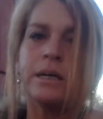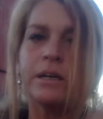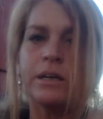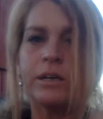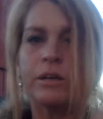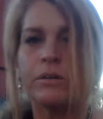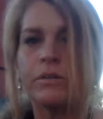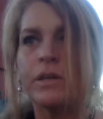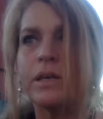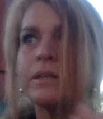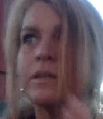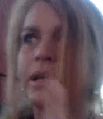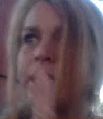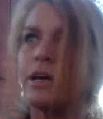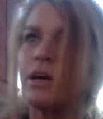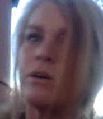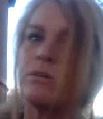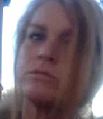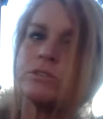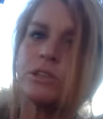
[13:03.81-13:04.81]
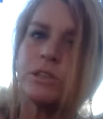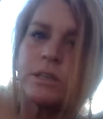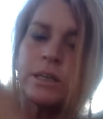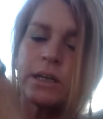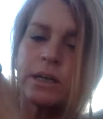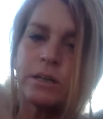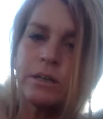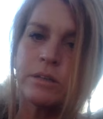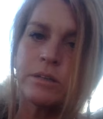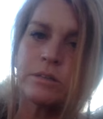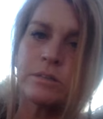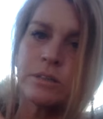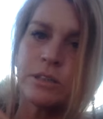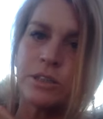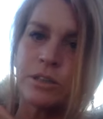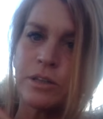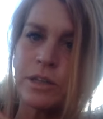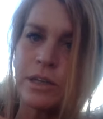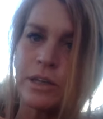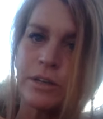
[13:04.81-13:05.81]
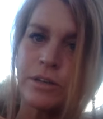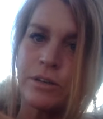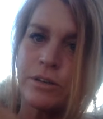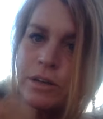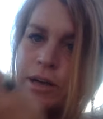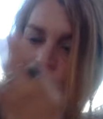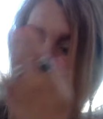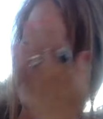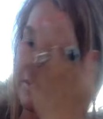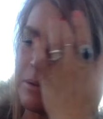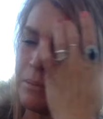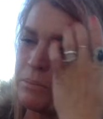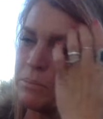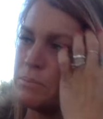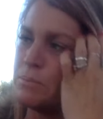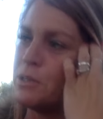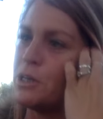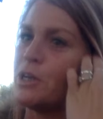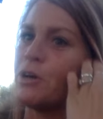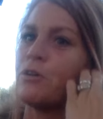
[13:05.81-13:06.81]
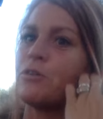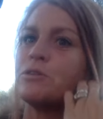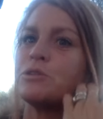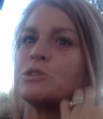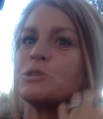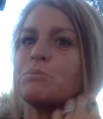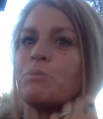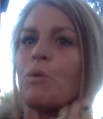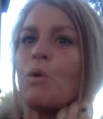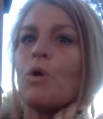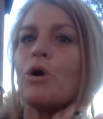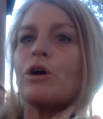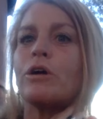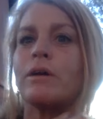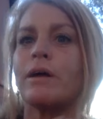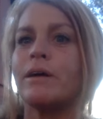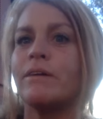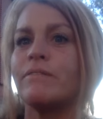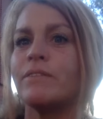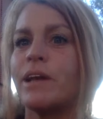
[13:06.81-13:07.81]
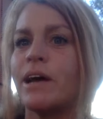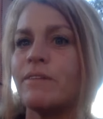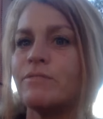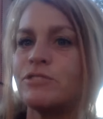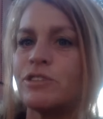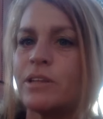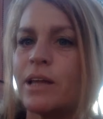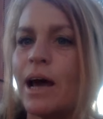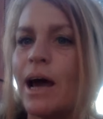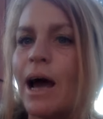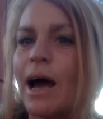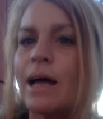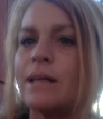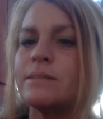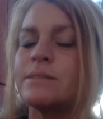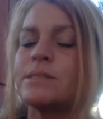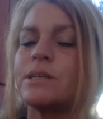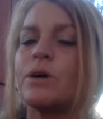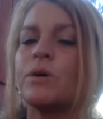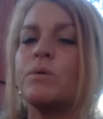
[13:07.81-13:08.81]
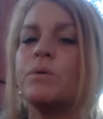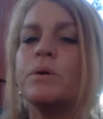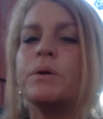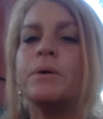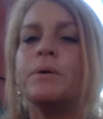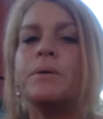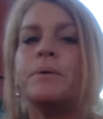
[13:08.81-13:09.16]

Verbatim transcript: you know and then they go to their to their um, you know their sport even after that so